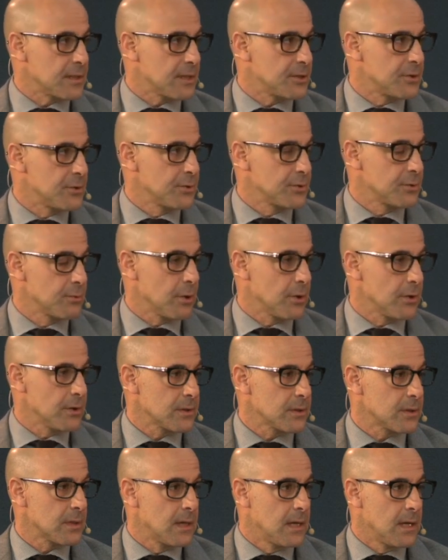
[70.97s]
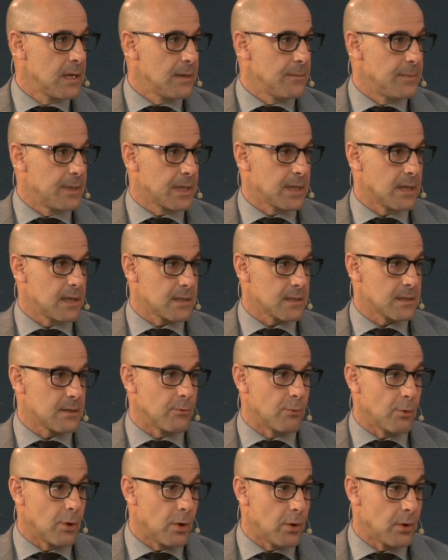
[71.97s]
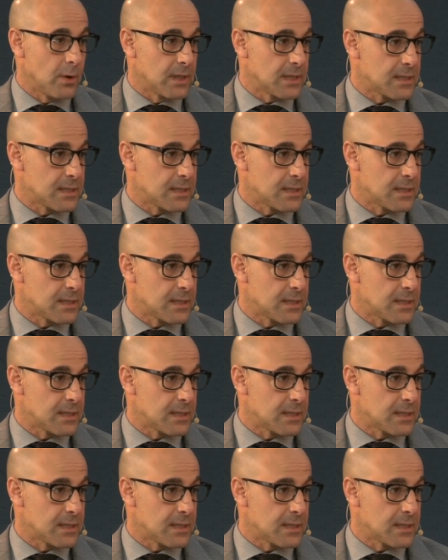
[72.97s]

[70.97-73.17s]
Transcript: I choose roles because the role